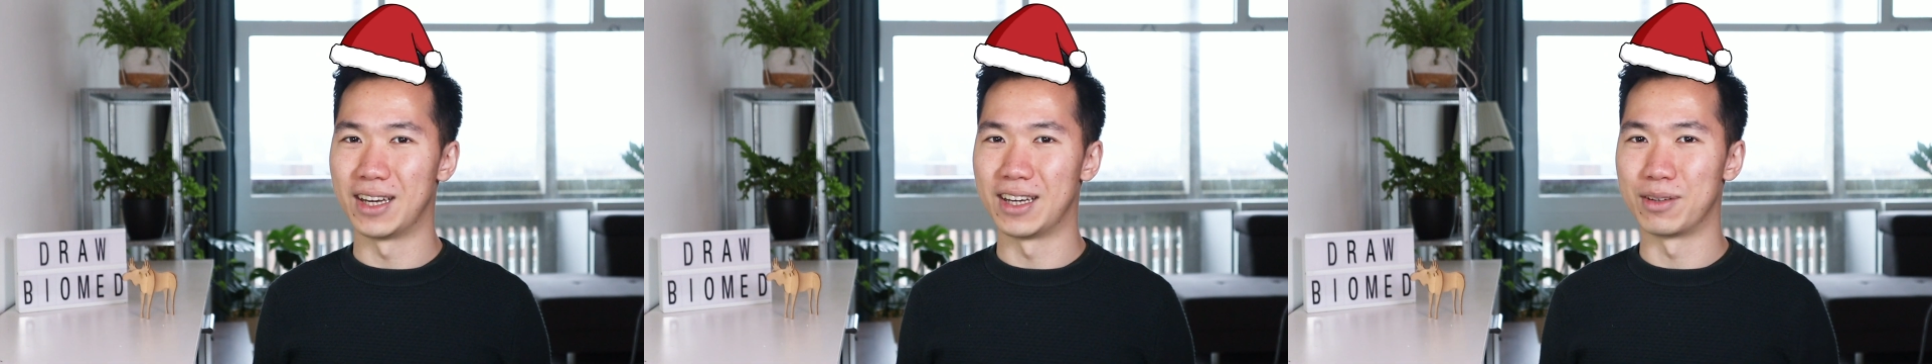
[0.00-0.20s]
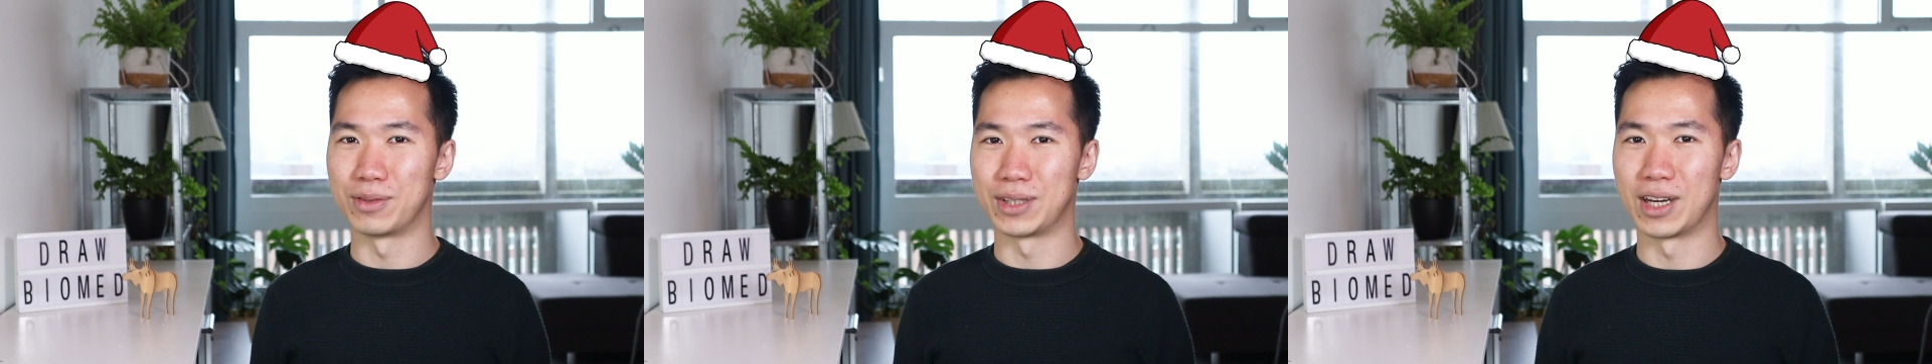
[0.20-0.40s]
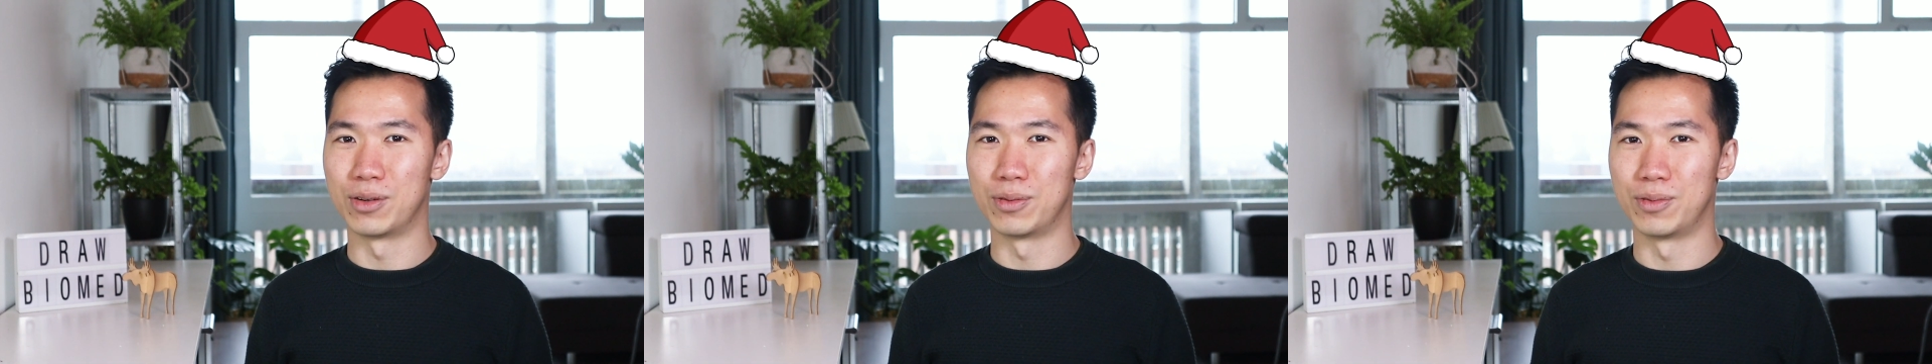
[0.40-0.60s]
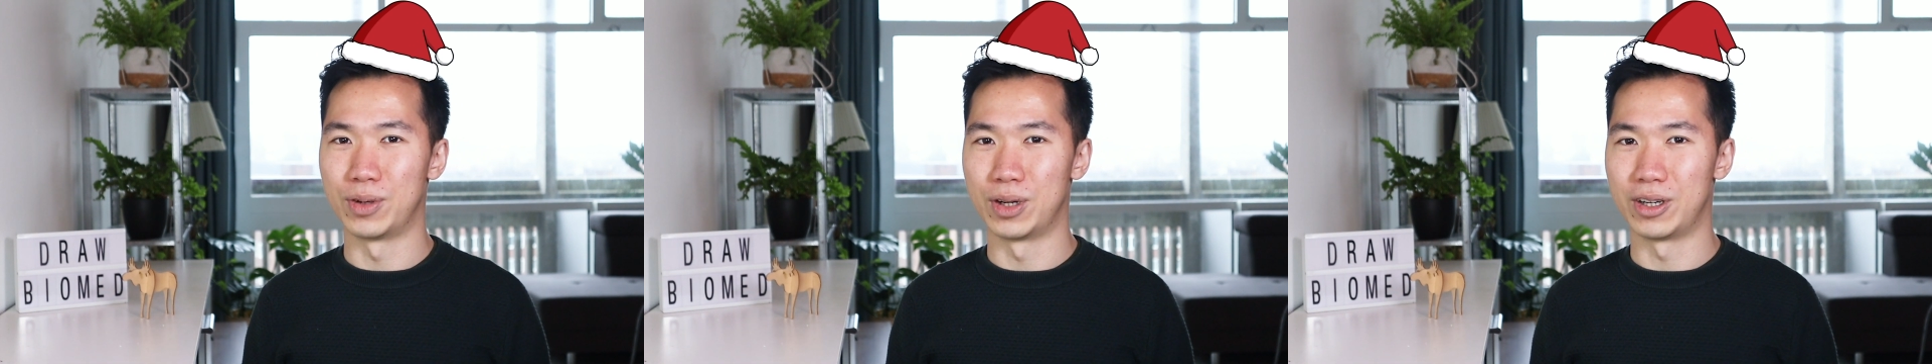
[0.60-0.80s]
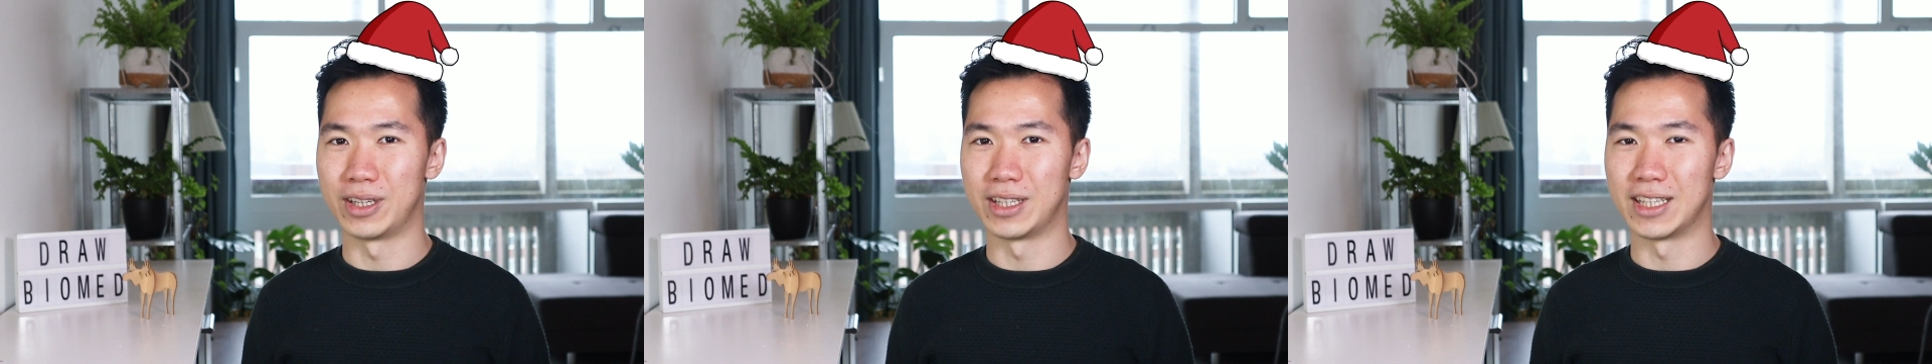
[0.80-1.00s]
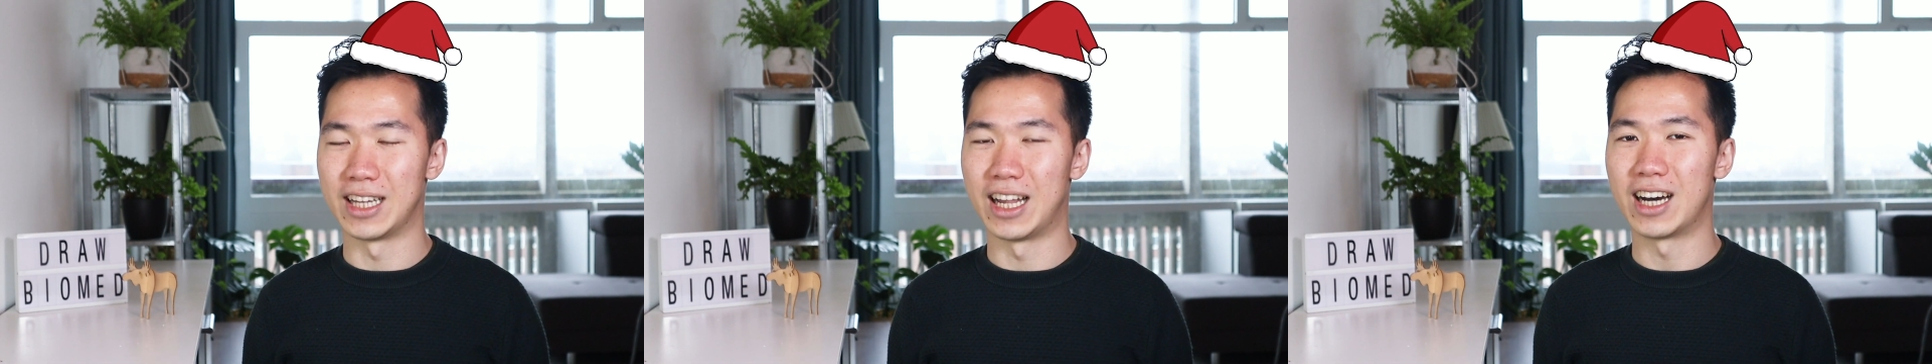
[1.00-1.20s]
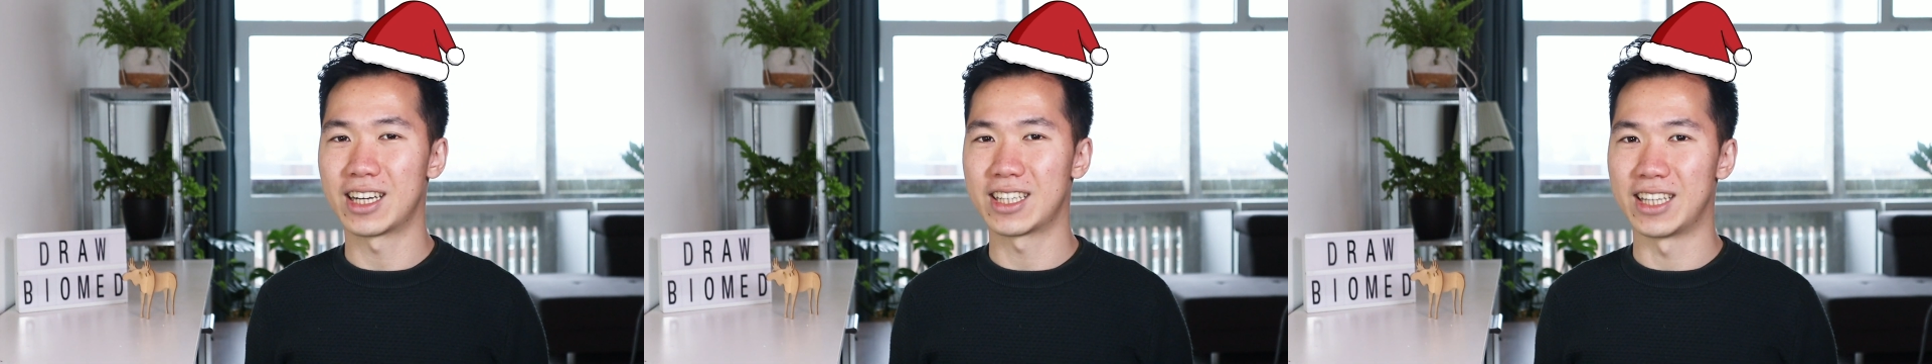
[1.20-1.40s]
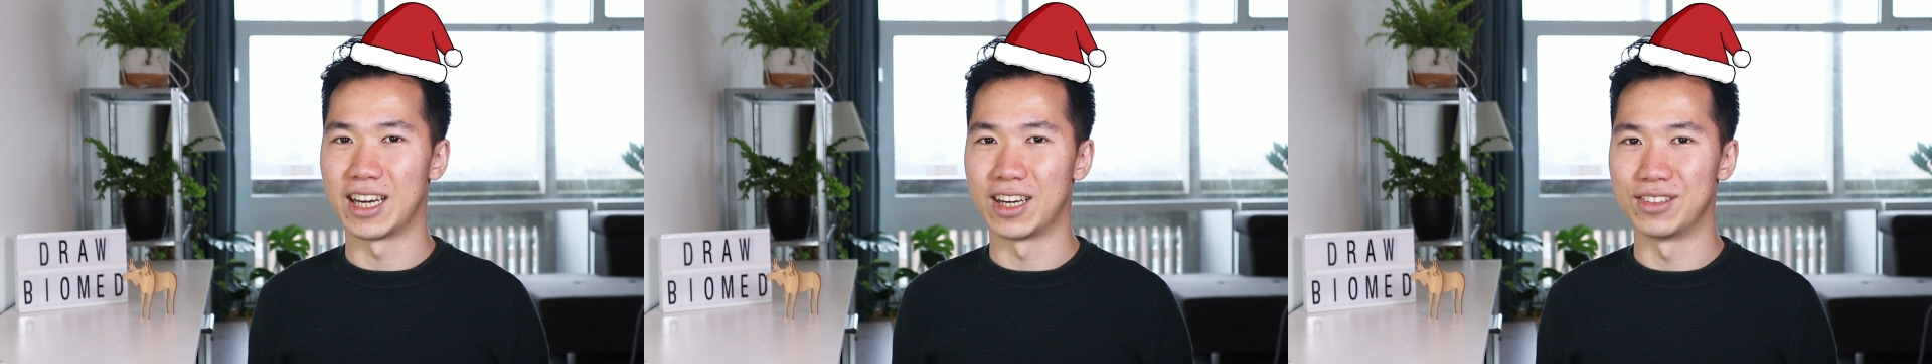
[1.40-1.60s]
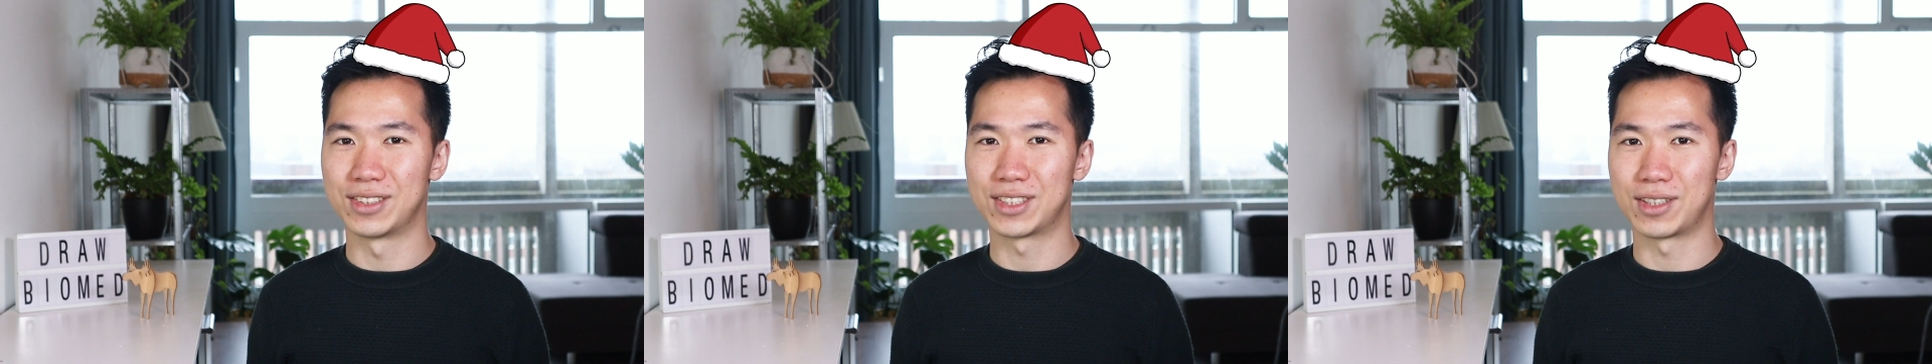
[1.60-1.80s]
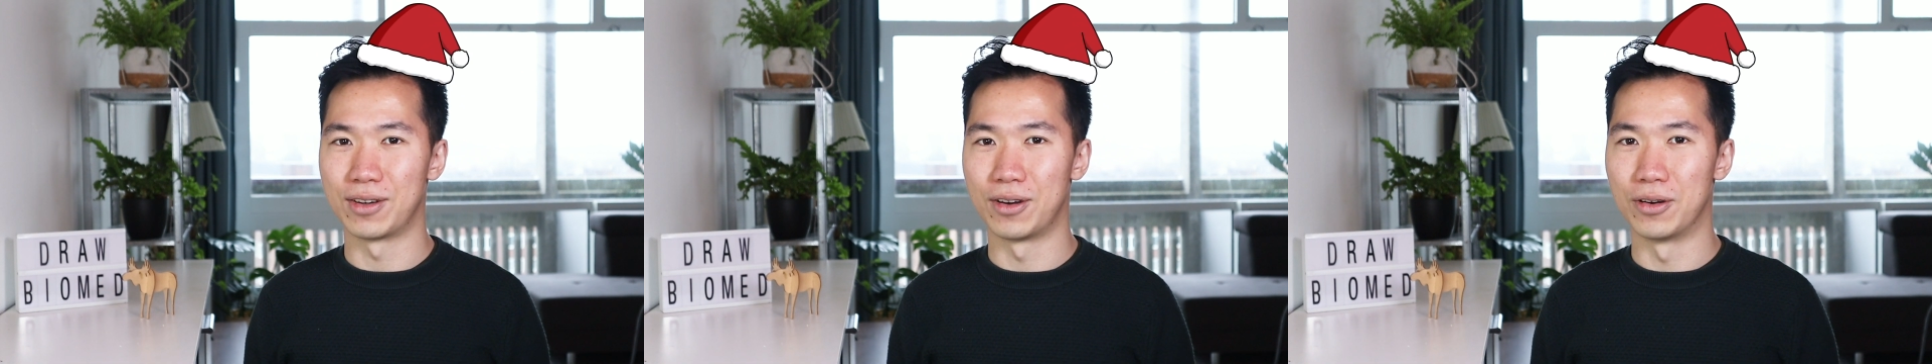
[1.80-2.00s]
Now we're in a lockdown,
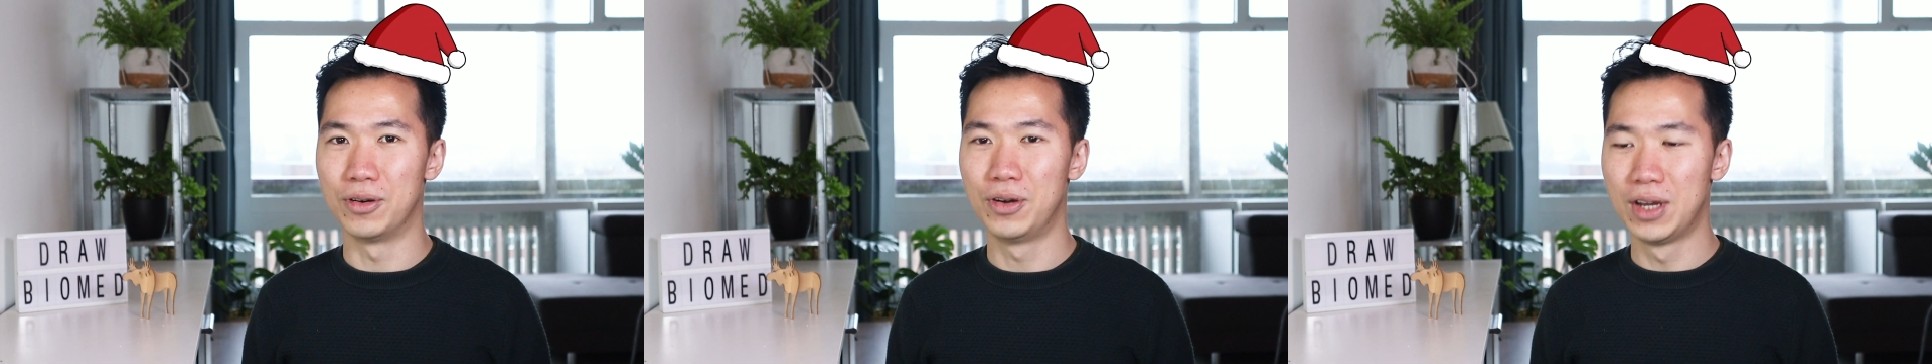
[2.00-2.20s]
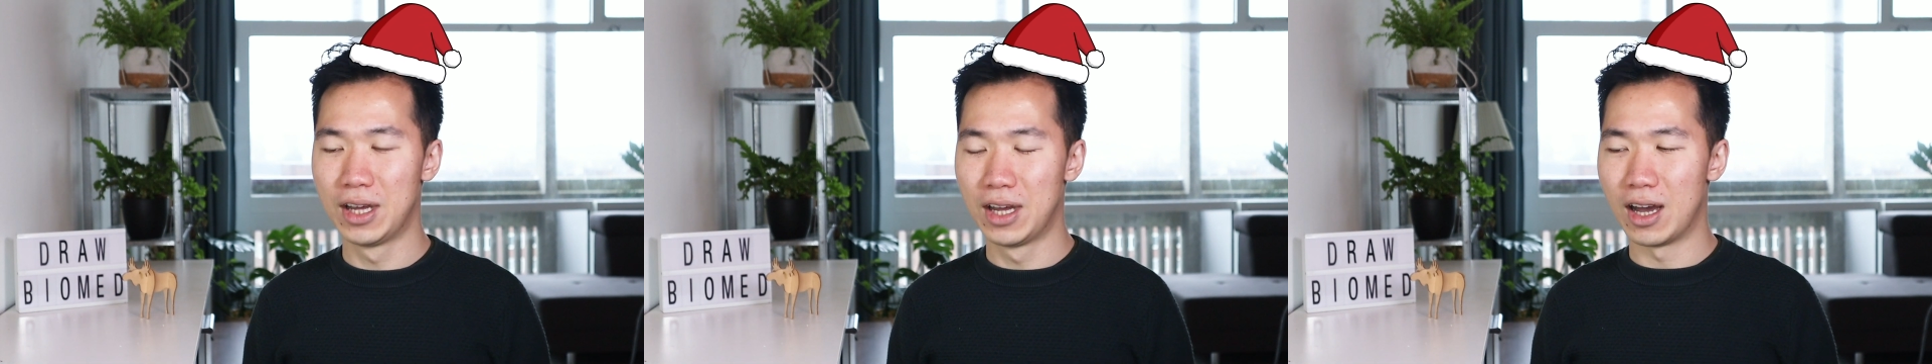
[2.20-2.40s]
so